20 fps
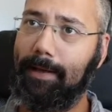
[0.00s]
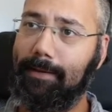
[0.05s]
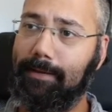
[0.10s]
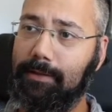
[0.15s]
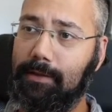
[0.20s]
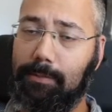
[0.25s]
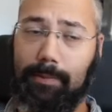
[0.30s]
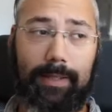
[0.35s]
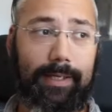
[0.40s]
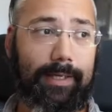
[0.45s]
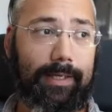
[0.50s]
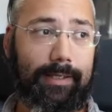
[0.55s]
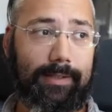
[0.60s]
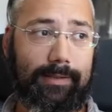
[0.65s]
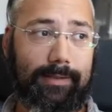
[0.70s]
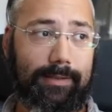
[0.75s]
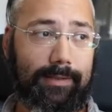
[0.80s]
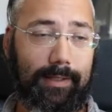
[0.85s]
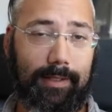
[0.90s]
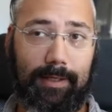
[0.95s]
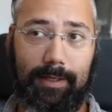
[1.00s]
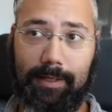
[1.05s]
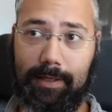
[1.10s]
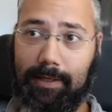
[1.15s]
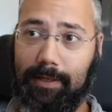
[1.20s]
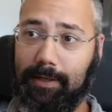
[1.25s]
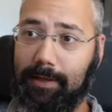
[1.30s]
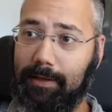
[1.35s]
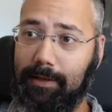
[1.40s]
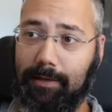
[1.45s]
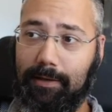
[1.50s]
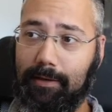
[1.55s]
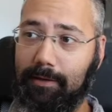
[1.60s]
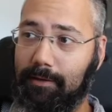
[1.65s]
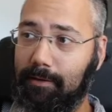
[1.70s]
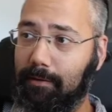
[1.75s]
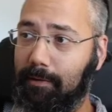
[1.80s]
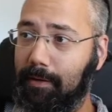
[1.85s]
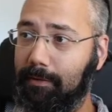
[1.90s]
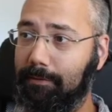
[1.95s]
this place, I don't
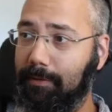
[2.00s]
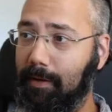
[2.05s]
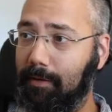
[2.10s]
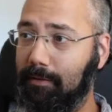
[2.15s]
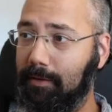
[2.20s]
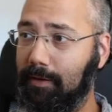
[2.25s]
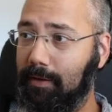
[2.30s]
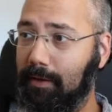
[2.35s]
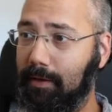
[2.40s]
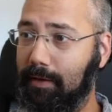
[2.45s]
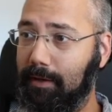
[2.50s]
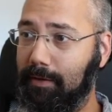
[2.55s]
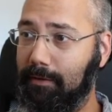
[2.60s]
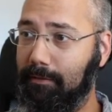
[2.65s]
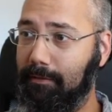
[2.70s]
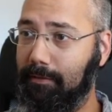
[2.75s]
know, I found it like a